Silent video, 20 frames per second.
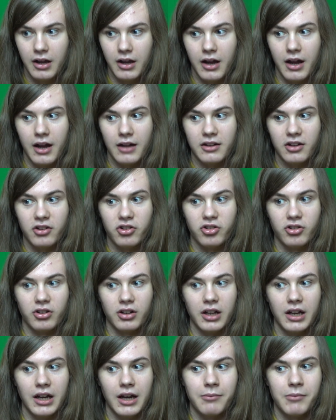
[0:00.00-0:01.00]

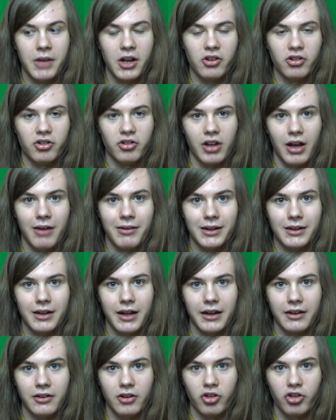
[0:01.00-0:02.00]
Additionally, I mentioned how I
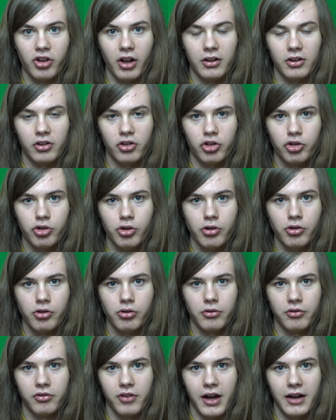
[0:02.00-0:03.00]
like to challenge
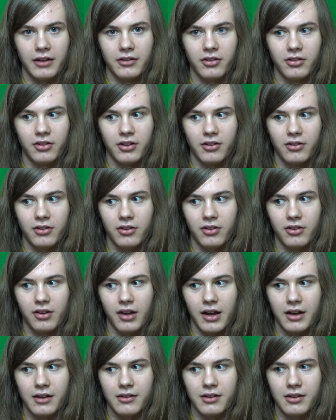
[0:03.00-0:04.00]
structural factors in
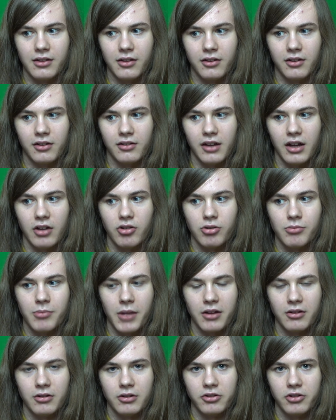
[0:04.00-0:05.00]
society that are
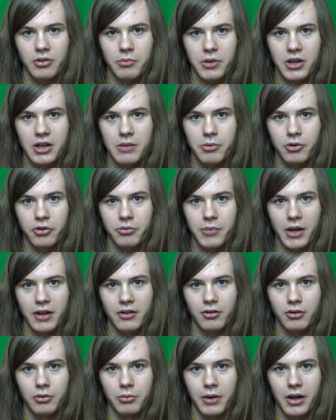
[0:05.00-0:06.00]
detrimental to people's
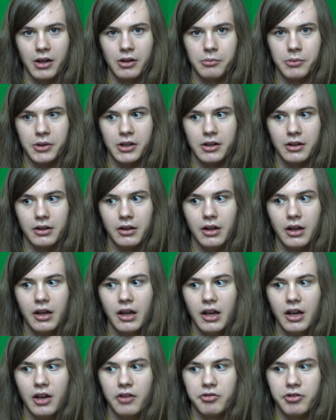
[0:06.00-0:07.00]
mental well-being.
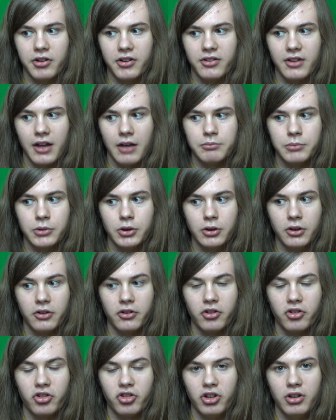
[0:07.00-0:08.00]
For example, as
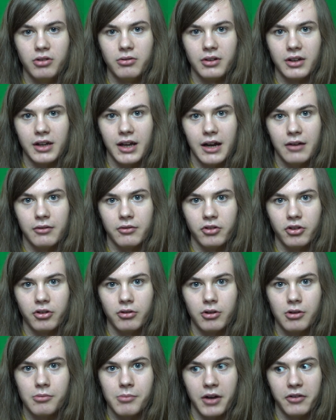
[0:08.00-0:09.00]
a student
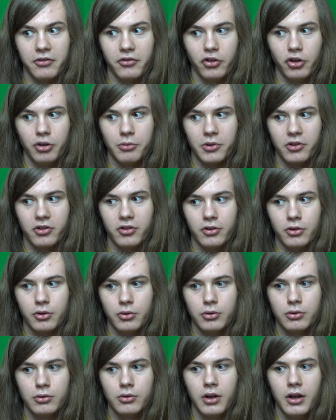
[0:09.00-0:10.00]
counsellor at my former
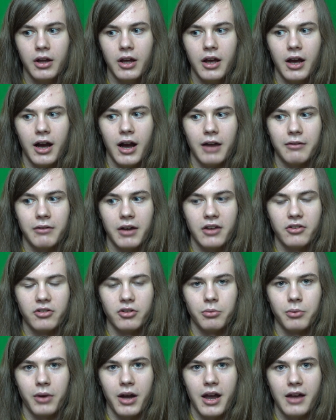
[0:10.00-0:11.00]
school, I raised
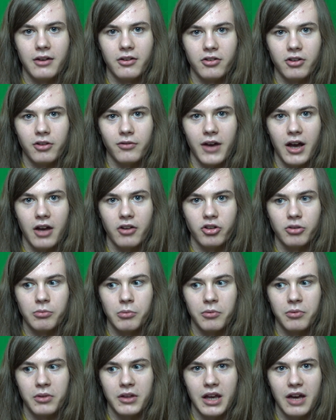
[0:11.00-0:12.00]
awareness of how some
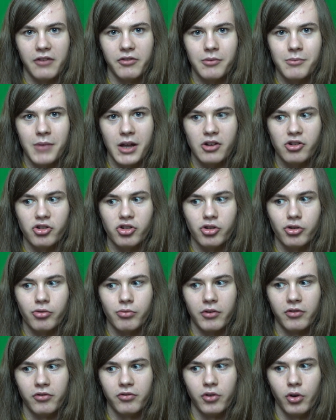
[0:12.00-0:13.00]
of the aforementioned
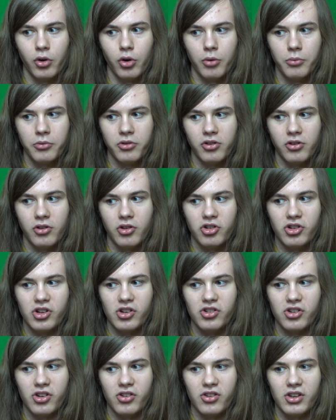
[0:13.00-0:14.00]
reforms to the
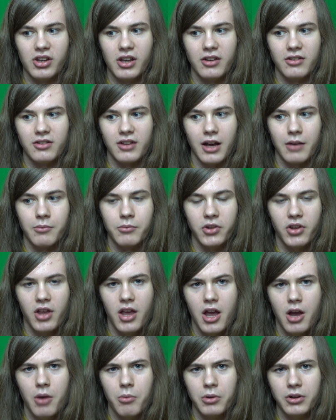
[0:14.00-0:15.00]
GCSE exams
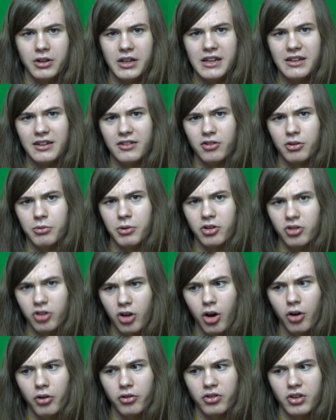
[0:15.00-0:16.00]
were leading to a
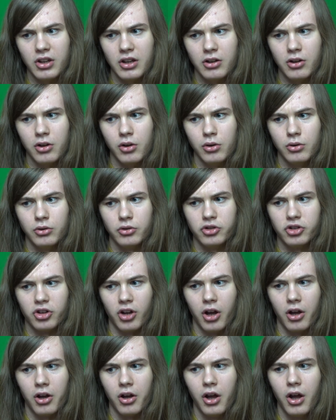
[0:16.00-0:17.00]
toxic
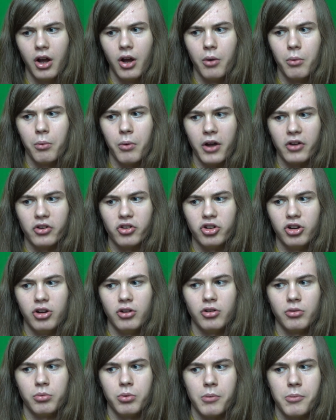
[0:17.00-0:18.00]
culture where
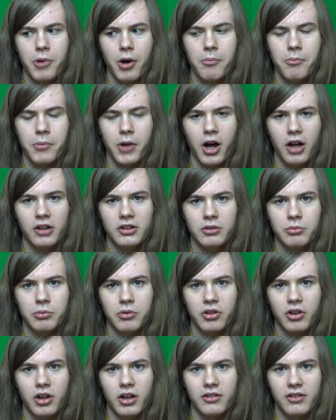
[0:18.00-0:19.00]
students were bombarded
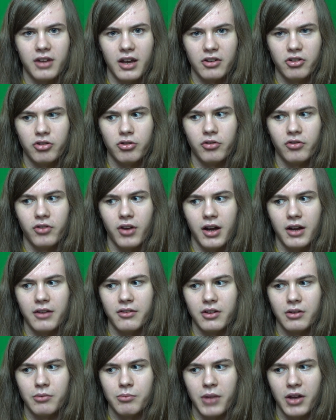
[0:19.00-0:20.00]
with
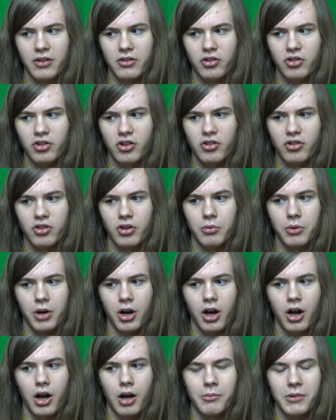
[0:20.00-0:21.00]
catastrophising messages that were
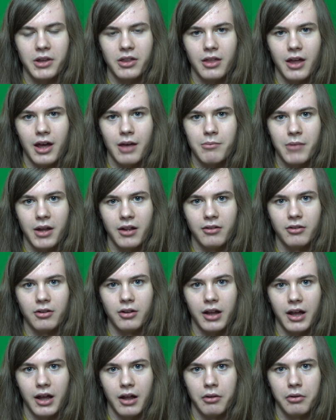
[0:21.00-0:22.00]
harming their mental
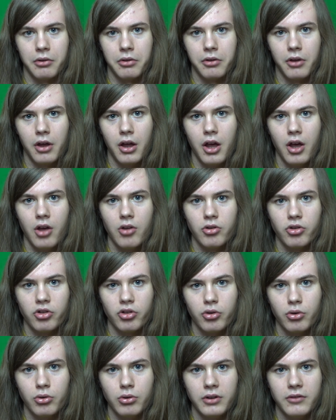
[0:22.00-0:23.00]
health. The
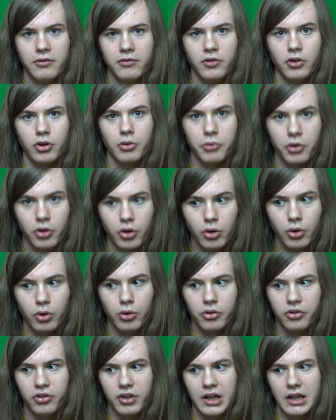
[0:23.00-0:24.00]
school informed
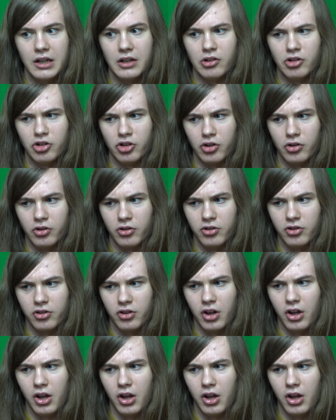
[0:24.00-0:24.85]
all teachers